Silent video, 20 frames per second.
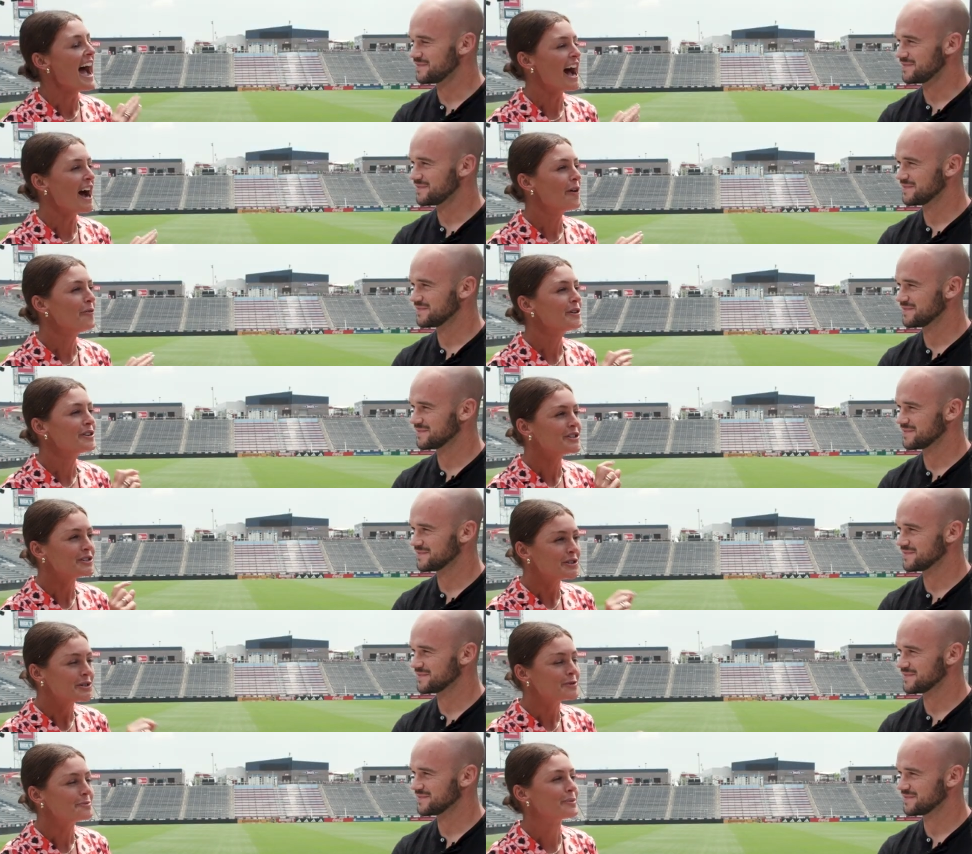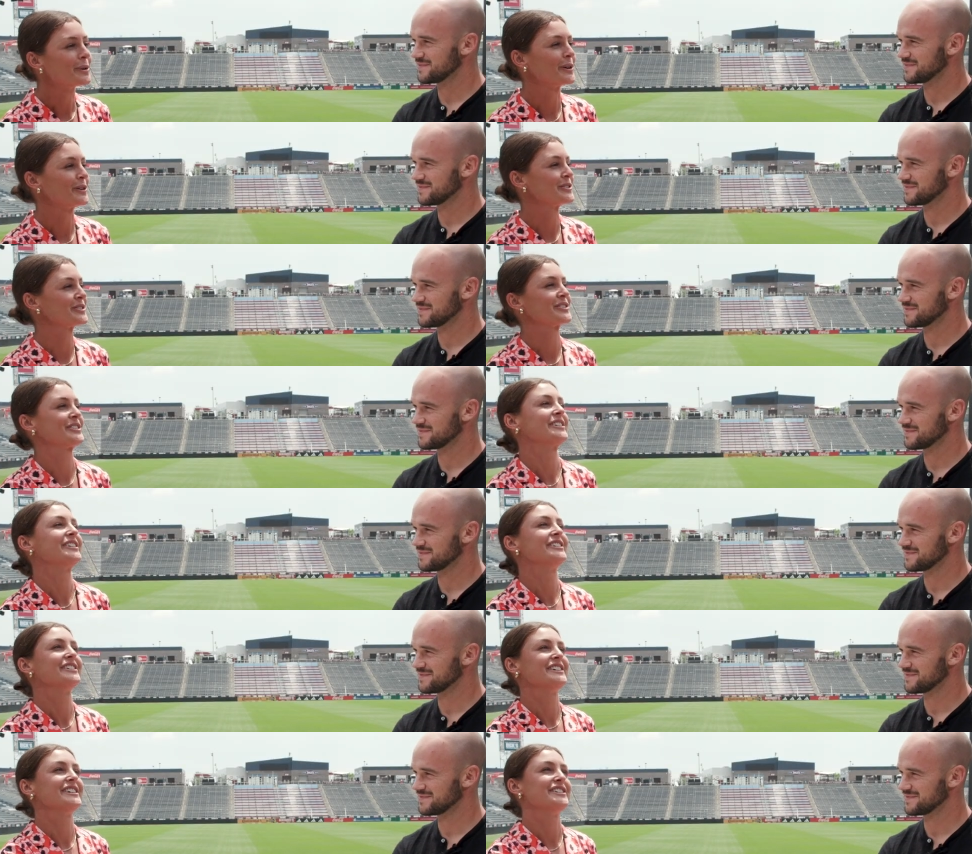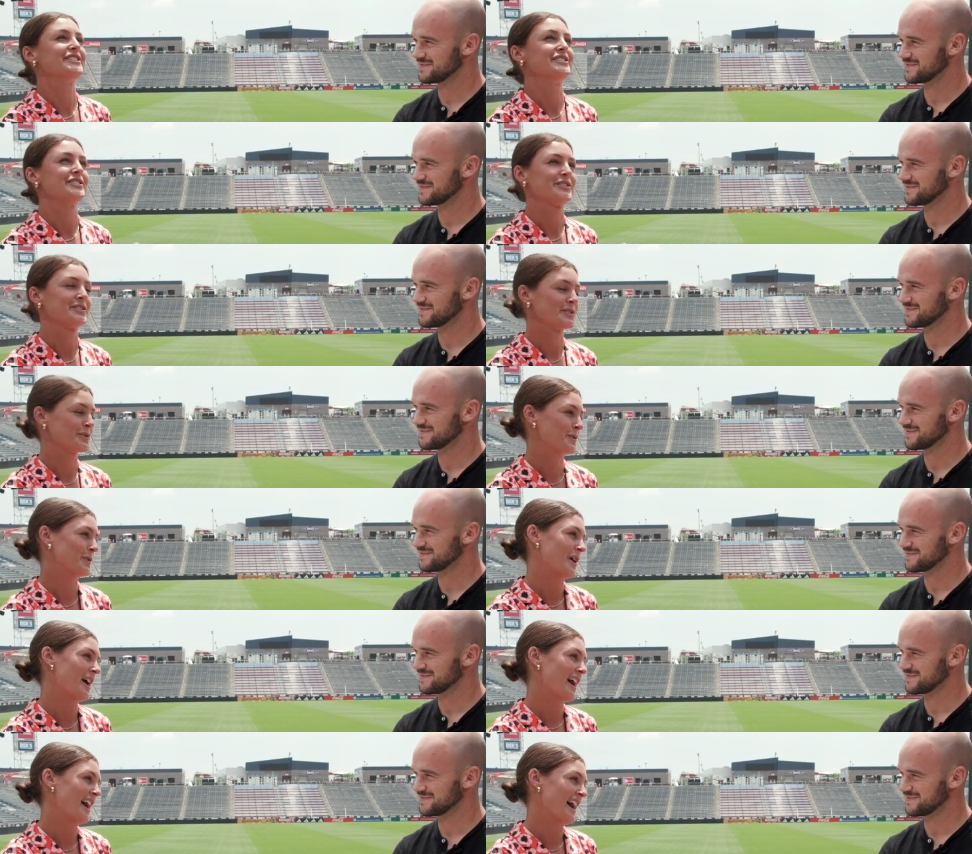Speaker 1: How would you personally
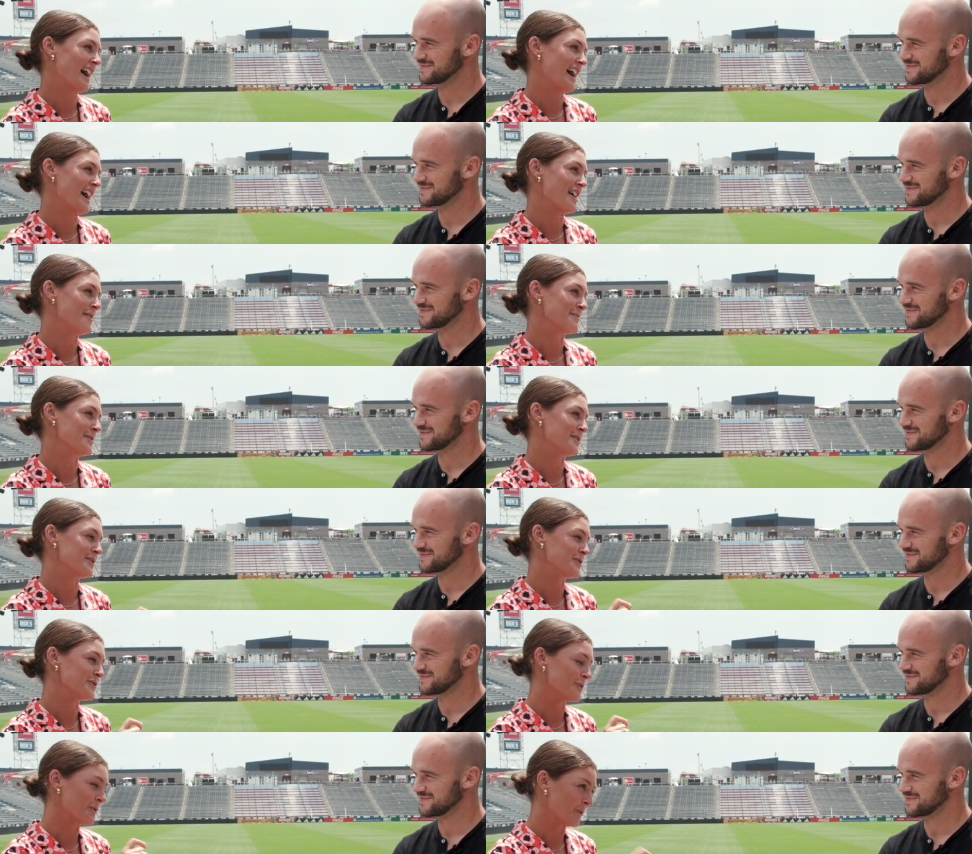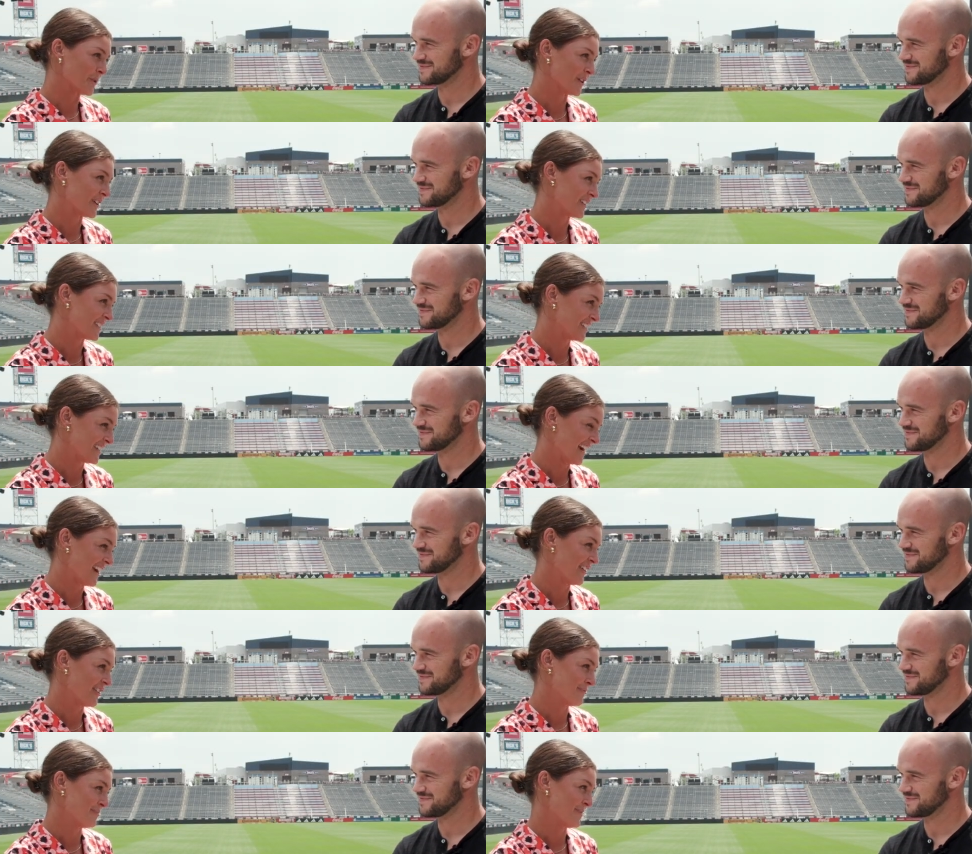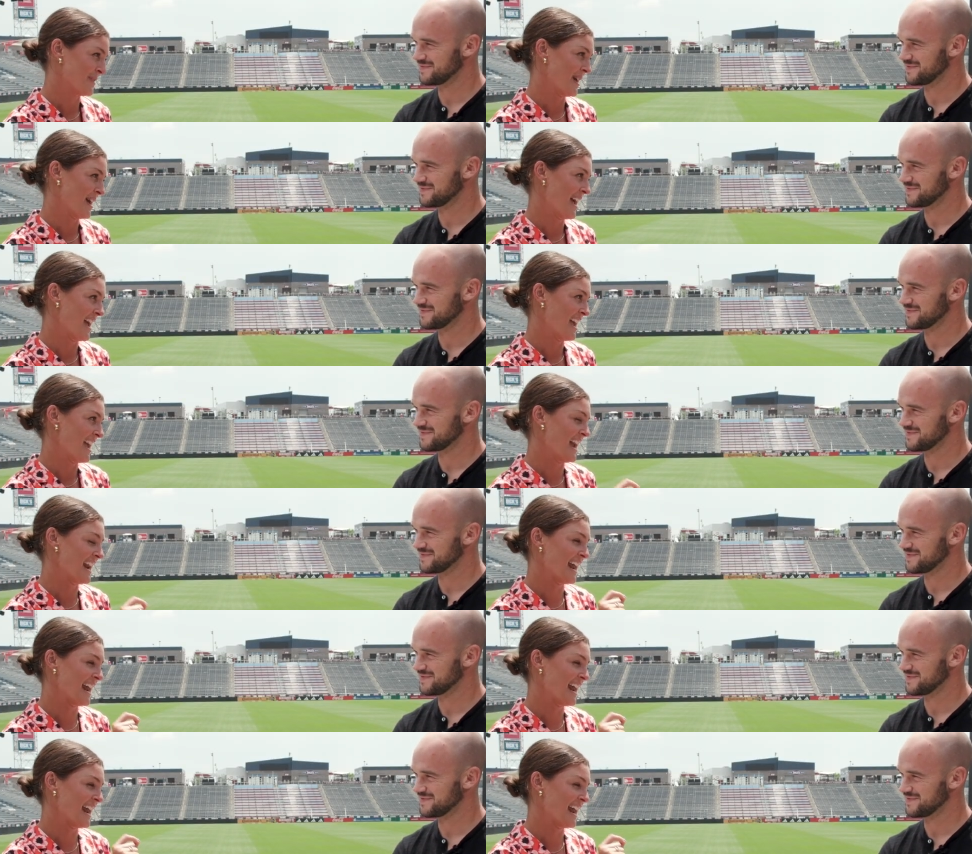describe your style of play,